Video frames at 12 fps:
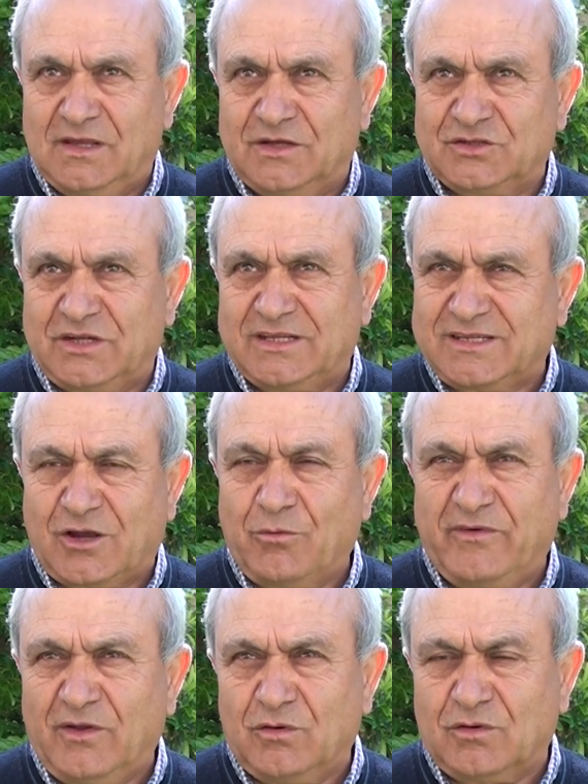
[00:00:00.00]
the
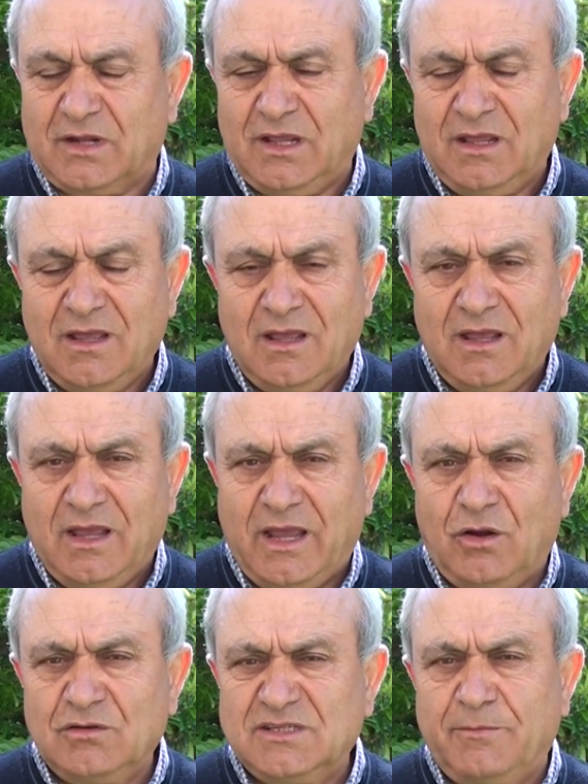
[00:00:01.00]
dollar value went
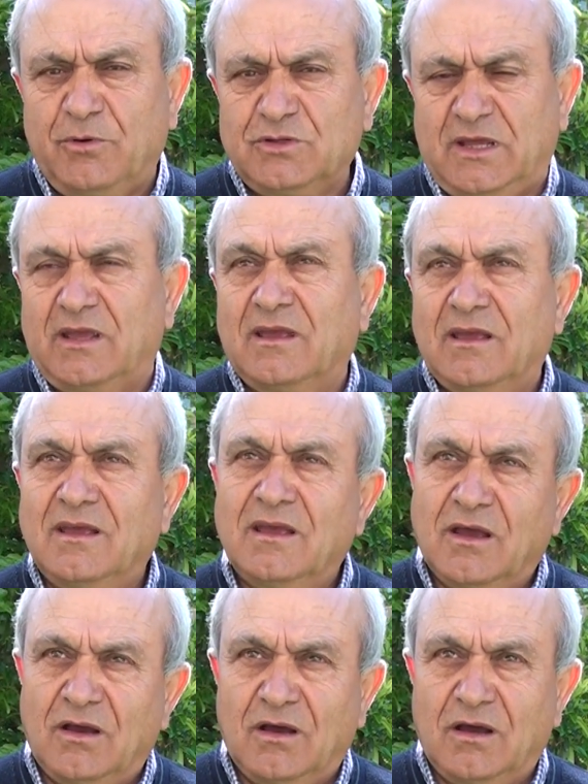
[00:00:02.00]
down,
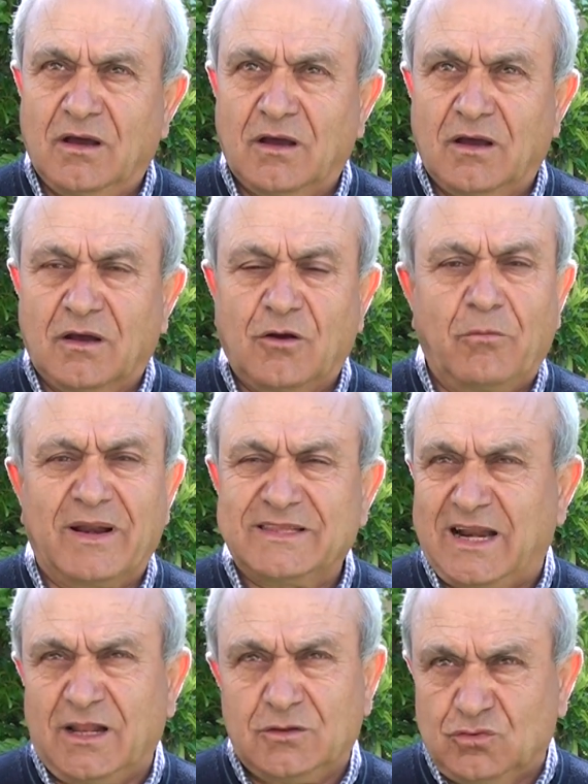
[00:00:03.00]

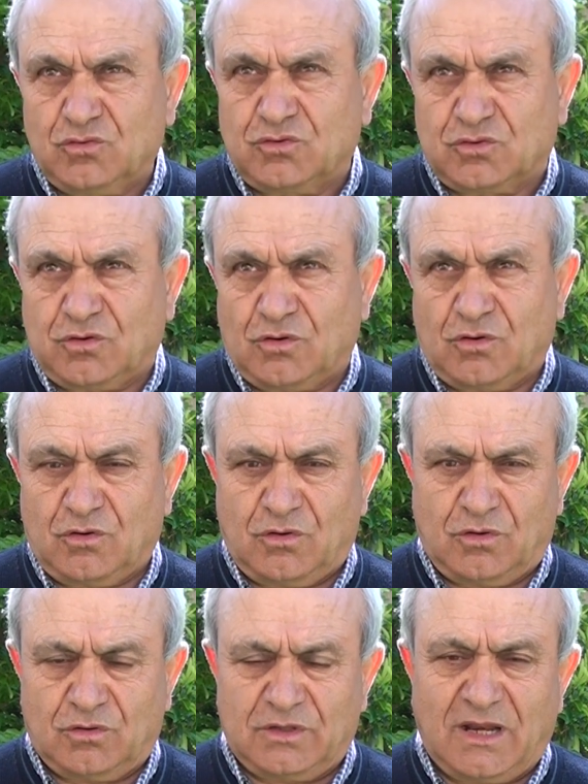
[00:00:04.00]
so they
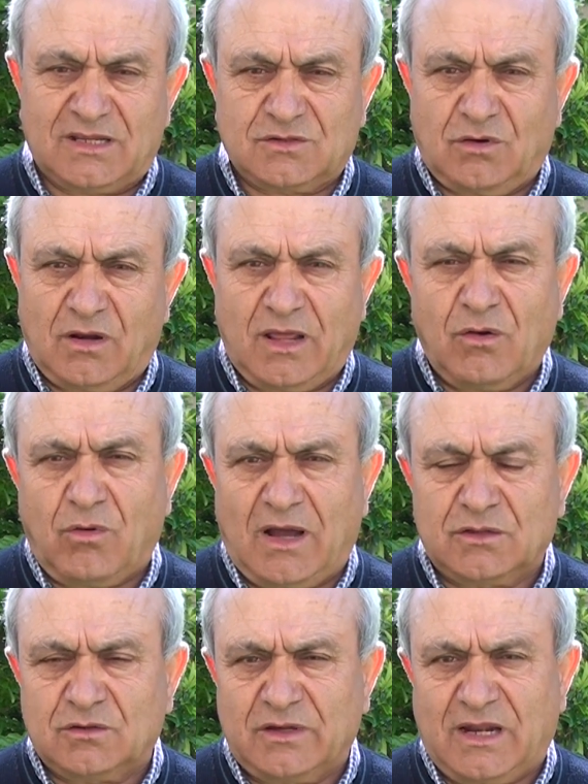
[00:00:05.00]
couldn't
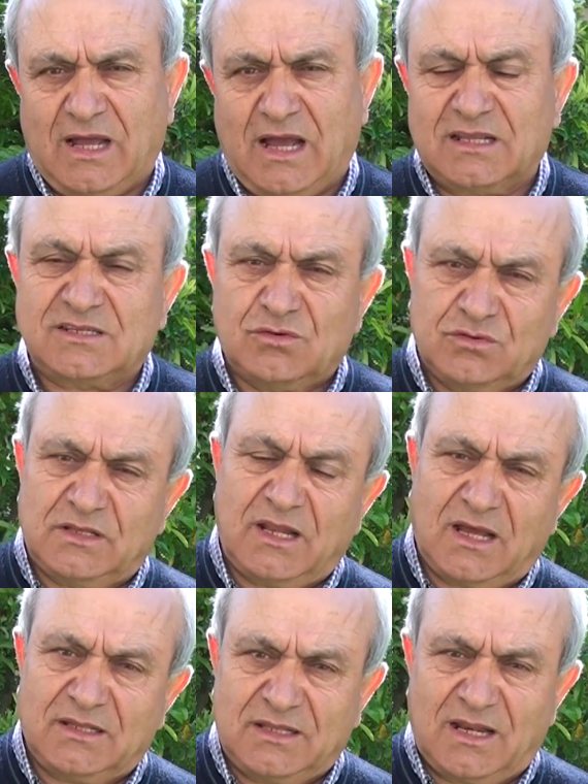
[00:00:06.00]
complete
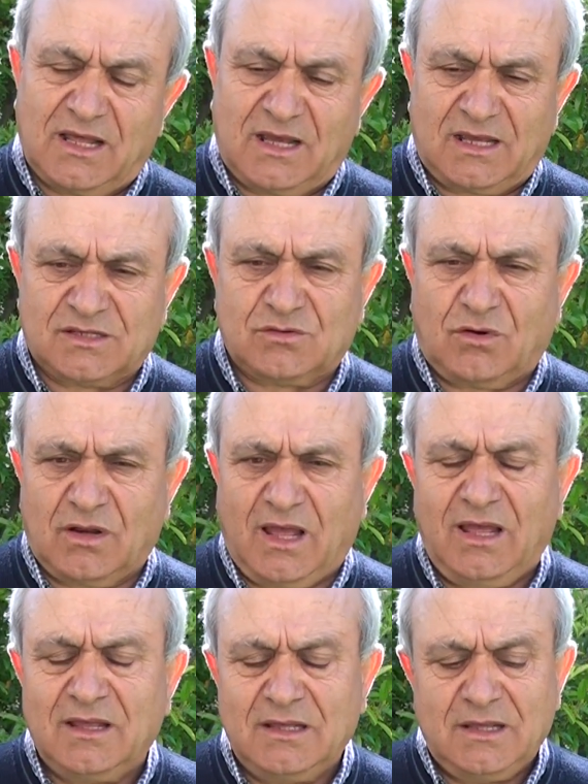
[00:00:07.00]
everything.
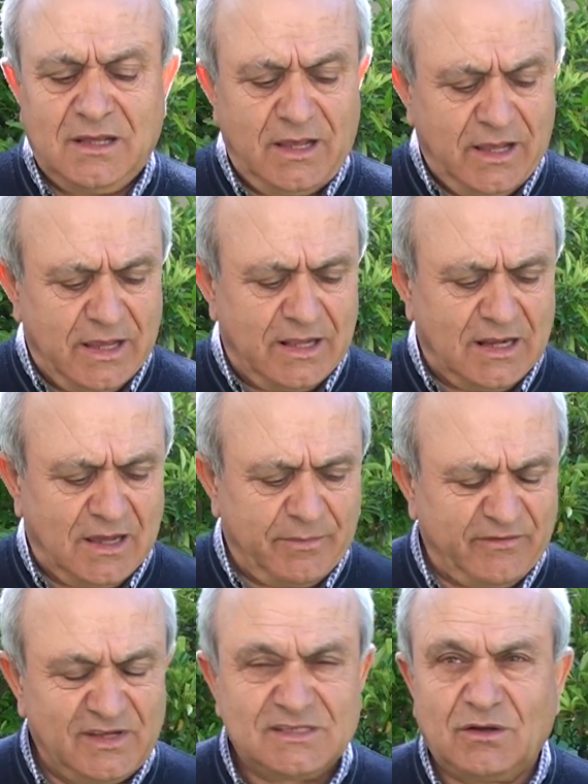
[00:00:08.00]
In
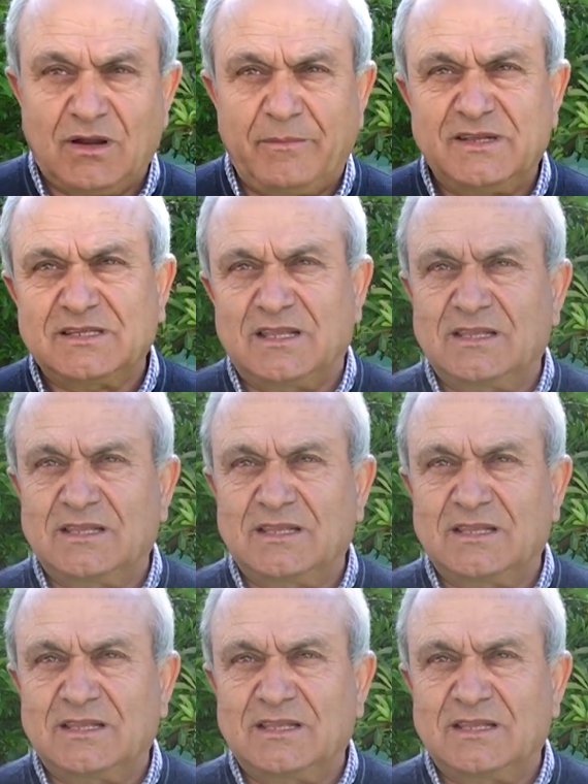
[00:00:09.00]
fact, on the